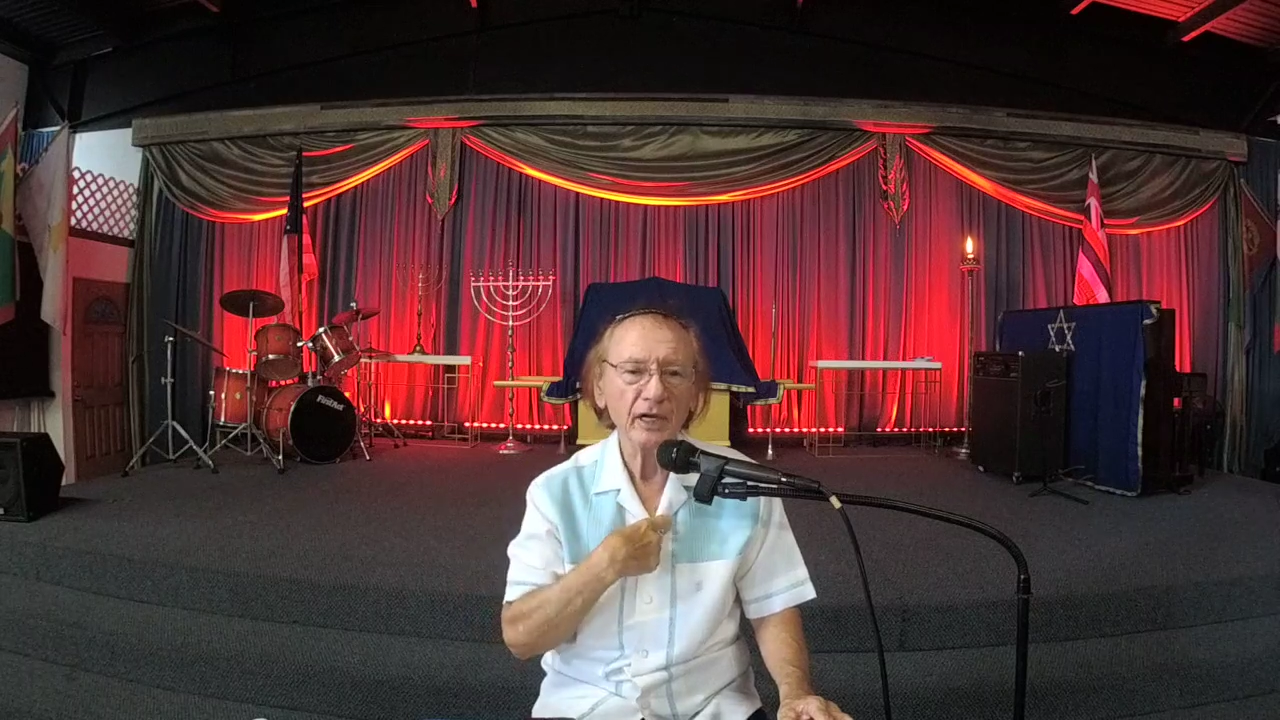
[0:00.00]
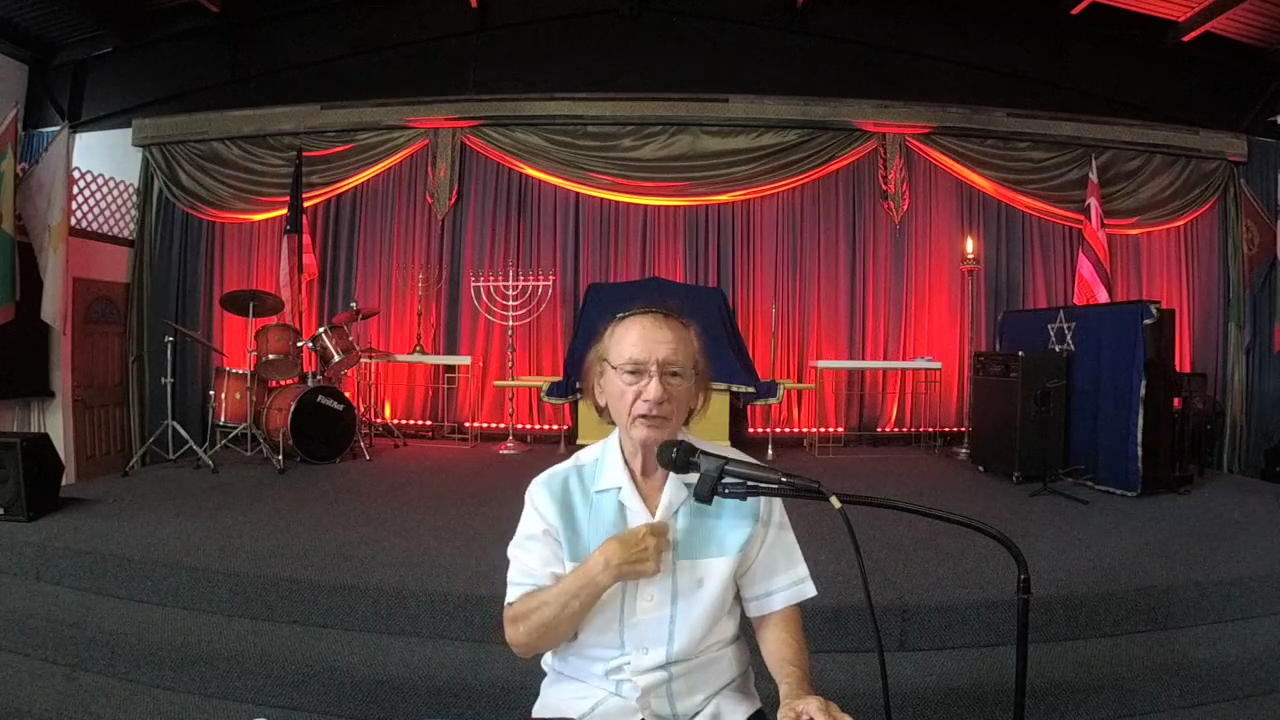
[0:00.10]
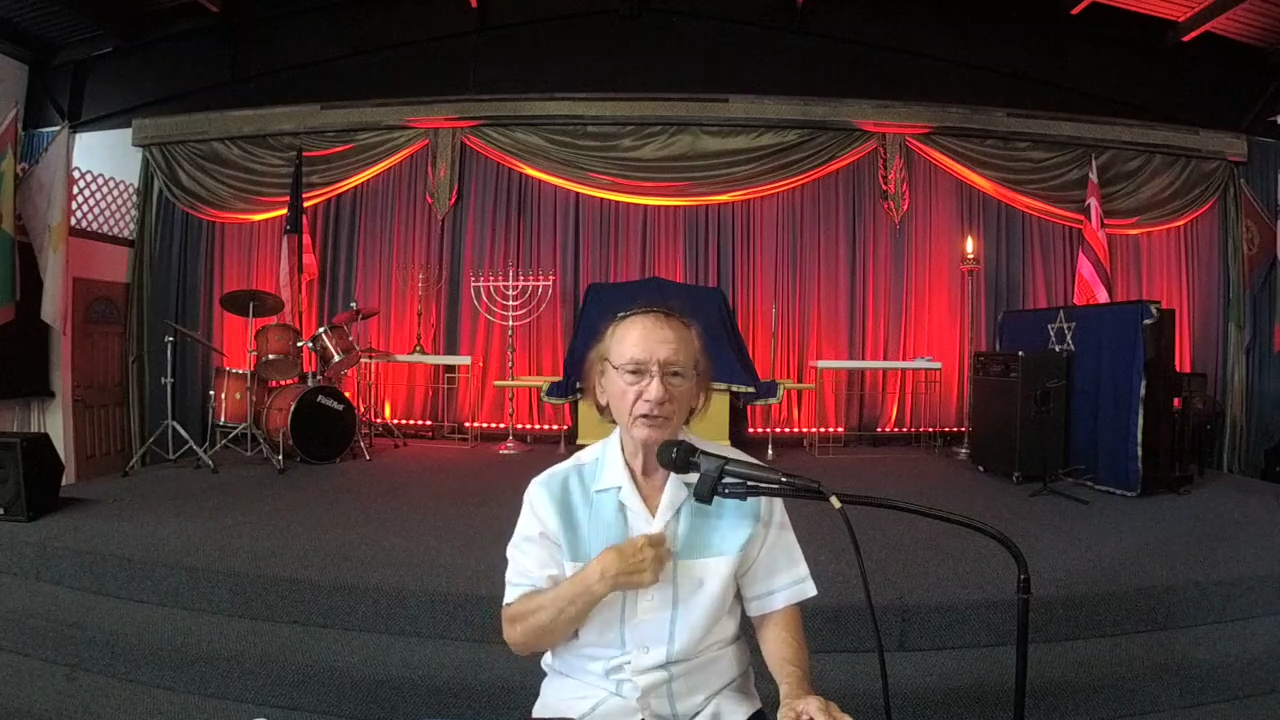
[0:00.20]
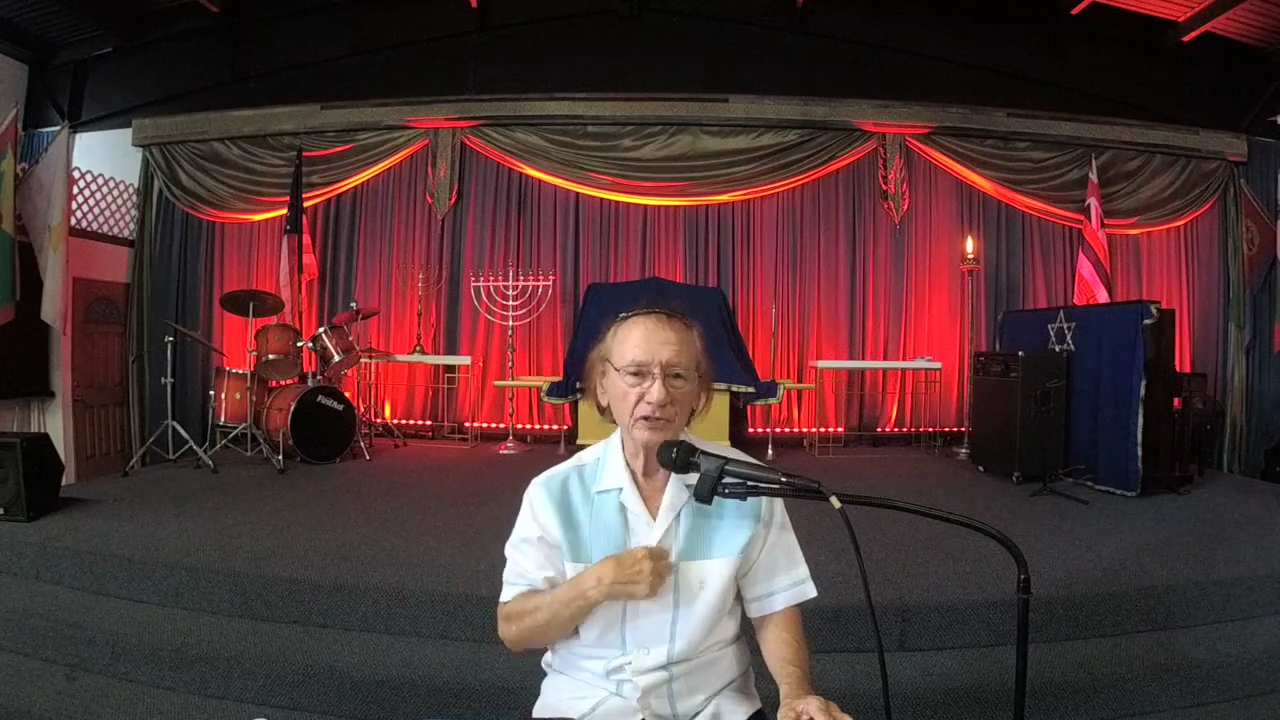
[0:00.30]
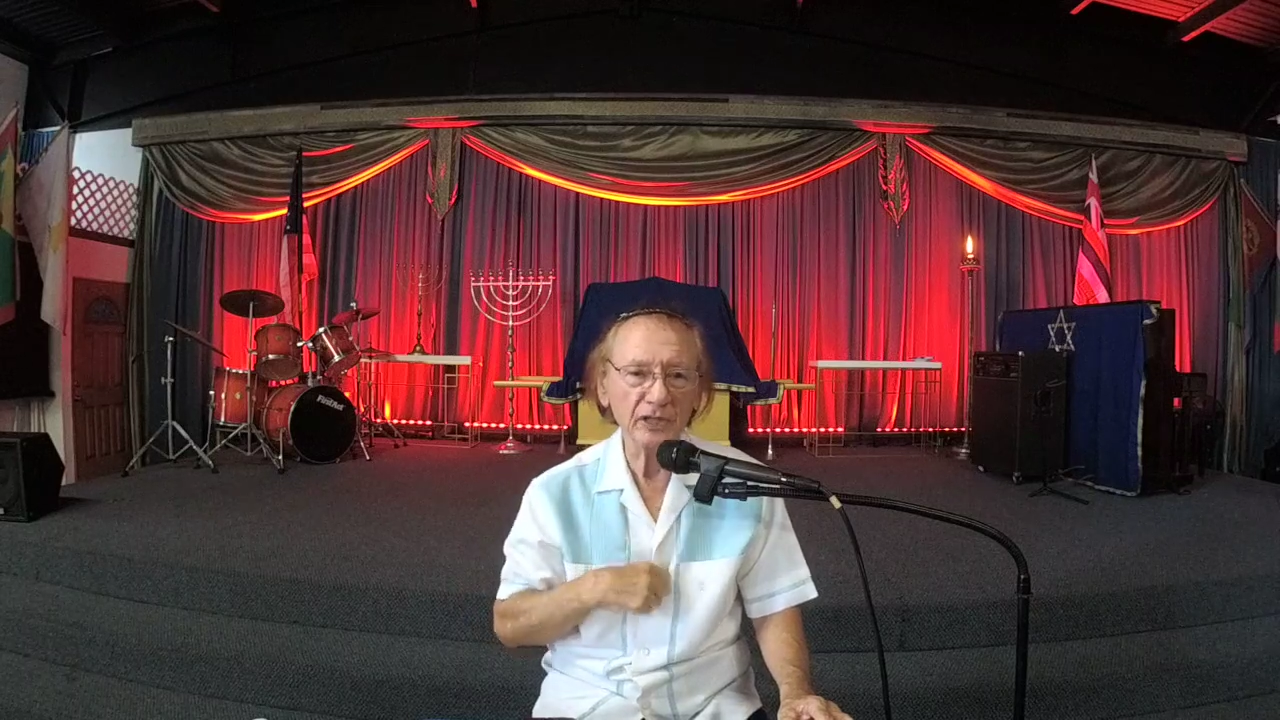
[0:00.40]

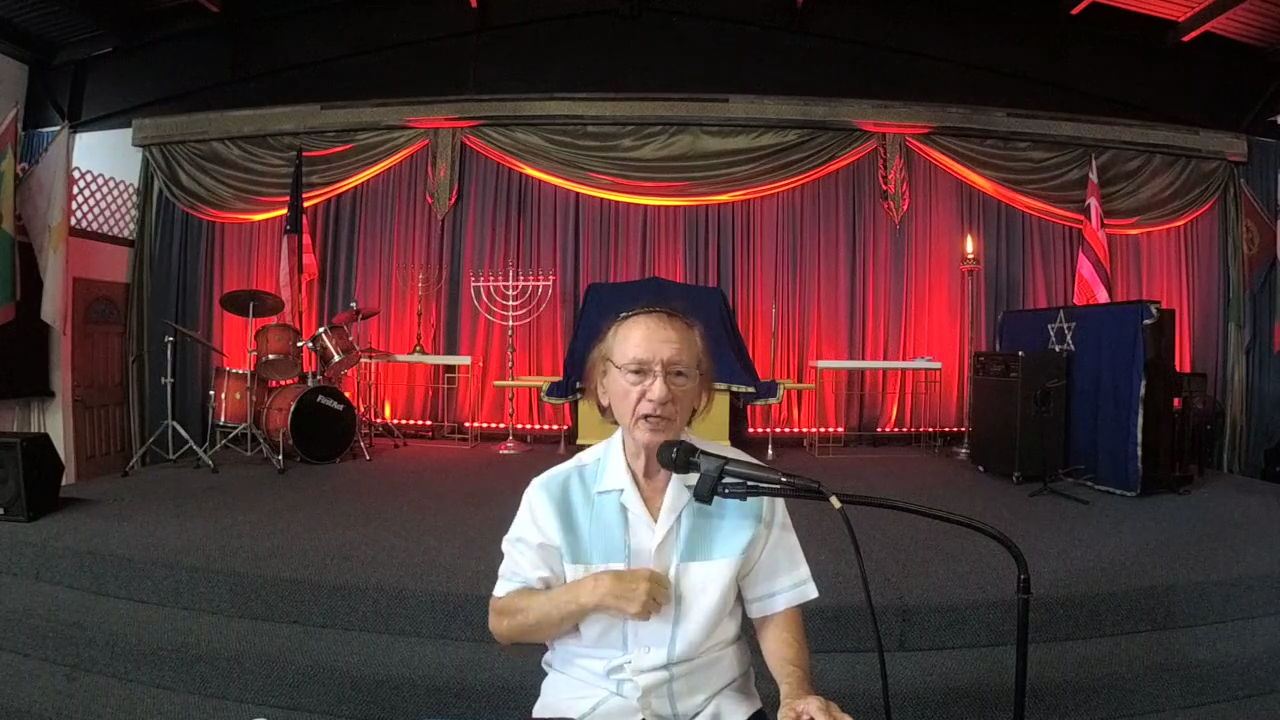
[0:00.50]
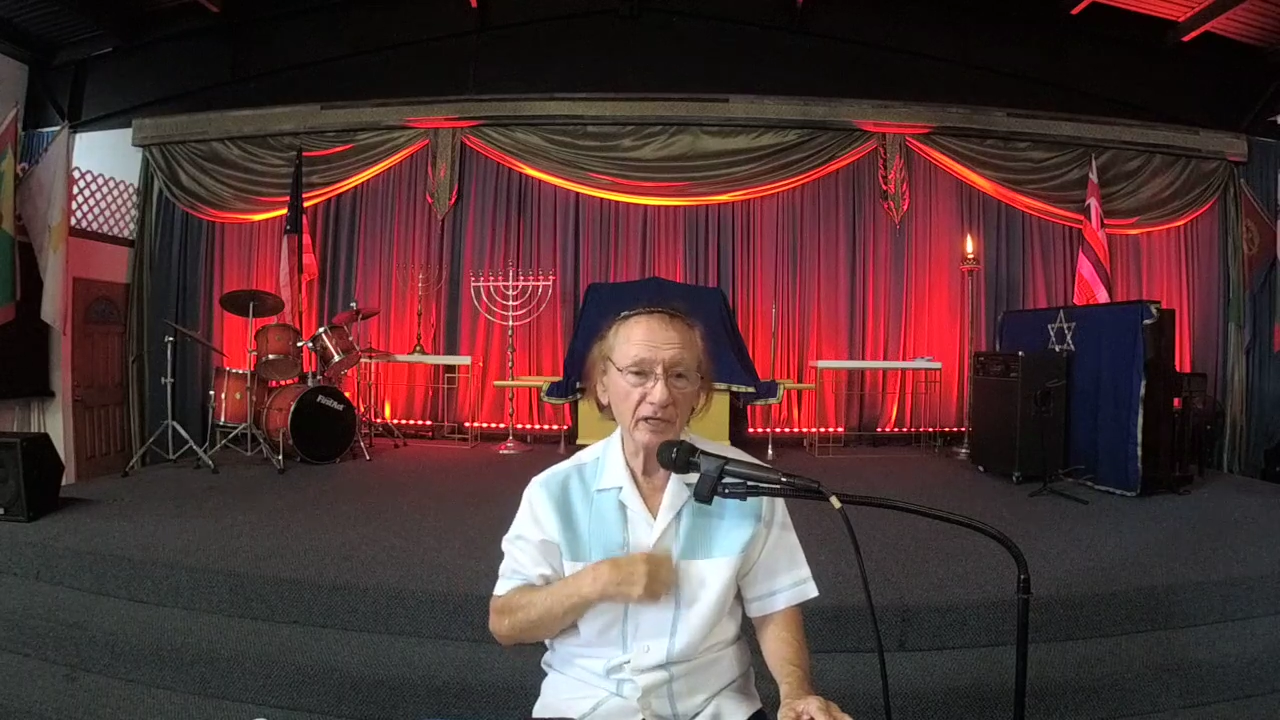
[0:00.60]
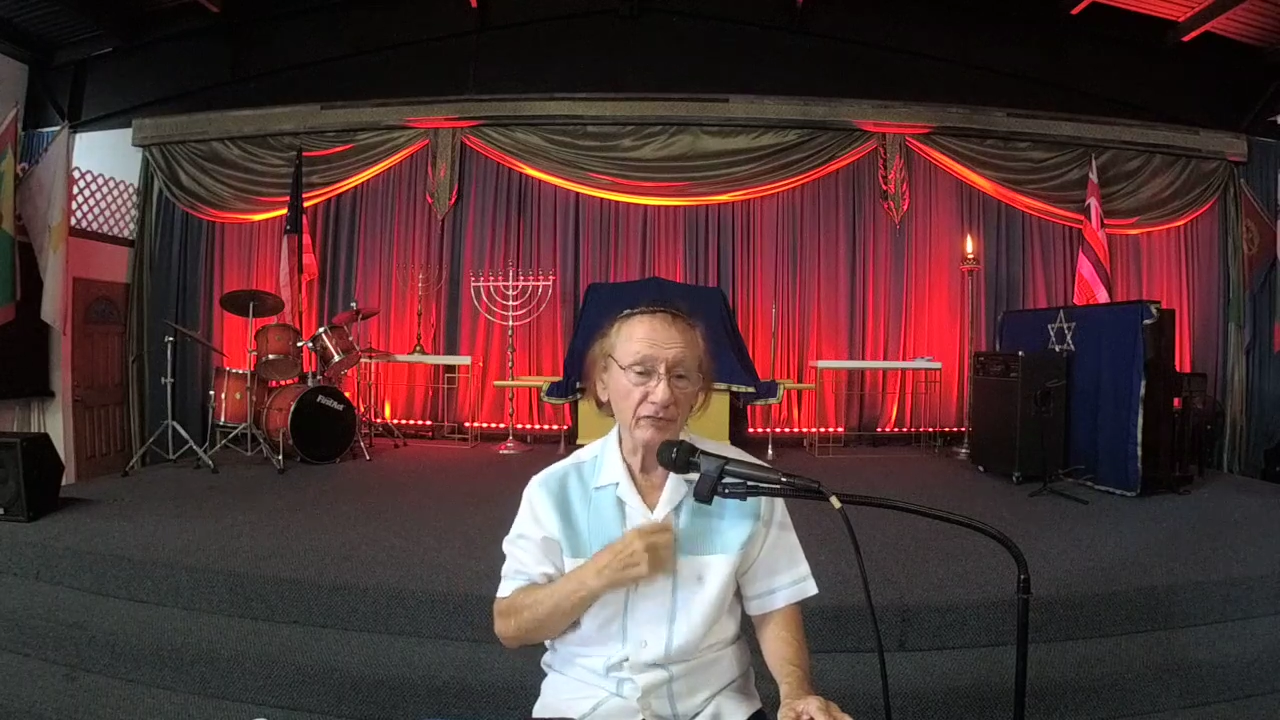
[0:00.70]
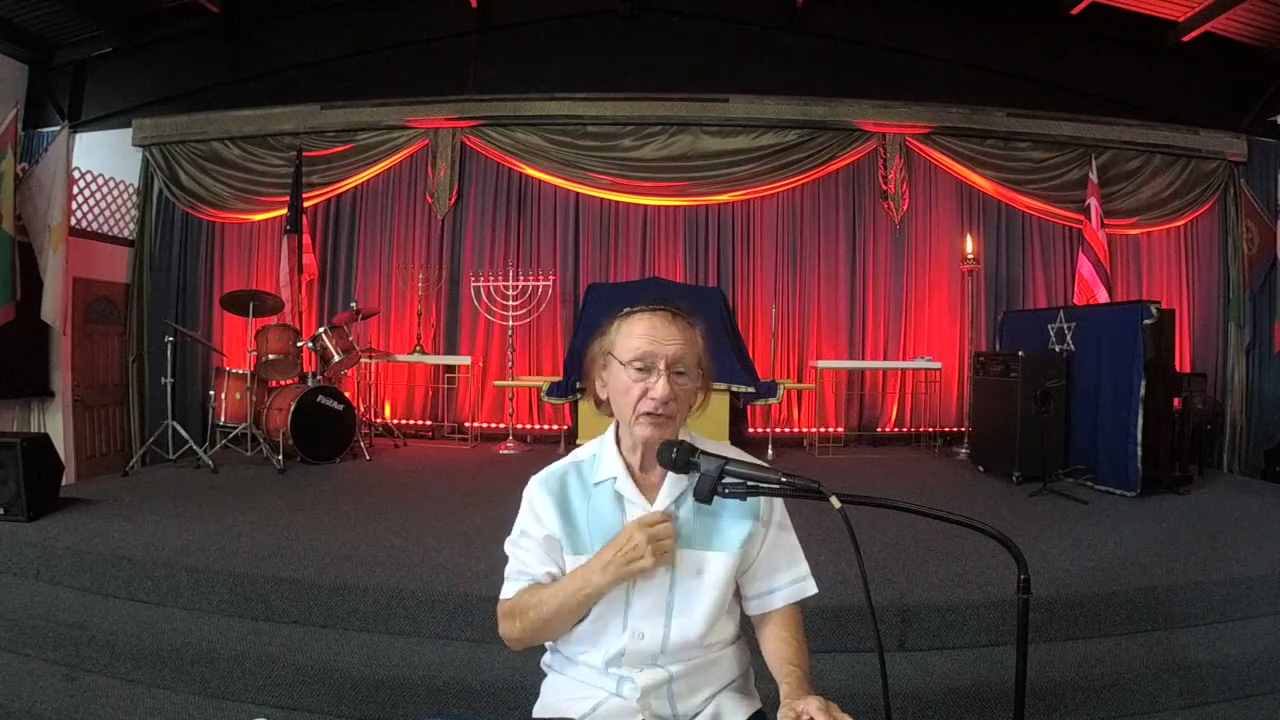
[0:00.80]
to see if